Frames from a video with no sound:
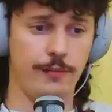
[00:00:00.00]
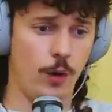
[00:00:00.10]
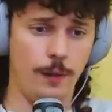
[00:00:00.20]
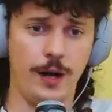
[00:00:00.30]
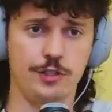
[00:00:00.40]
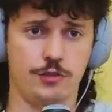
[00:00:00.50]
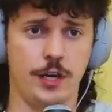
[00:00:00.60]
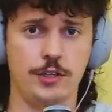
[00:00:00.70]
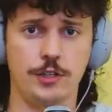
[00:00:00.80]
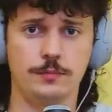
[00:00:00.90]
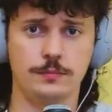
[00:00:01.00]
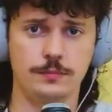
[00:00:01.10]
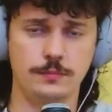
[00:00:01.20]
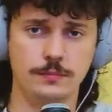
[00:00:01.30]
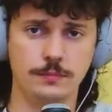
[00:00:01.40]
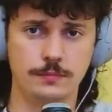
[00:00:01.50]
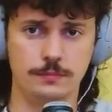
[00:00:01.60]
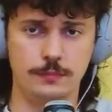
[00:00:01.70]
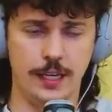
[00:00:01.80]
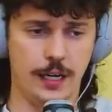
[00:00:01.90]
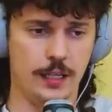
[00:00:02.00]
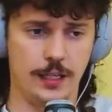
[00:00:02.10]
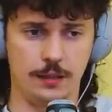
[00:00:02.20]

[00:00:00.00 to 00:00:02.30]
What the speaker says: If I walk by a stranger and I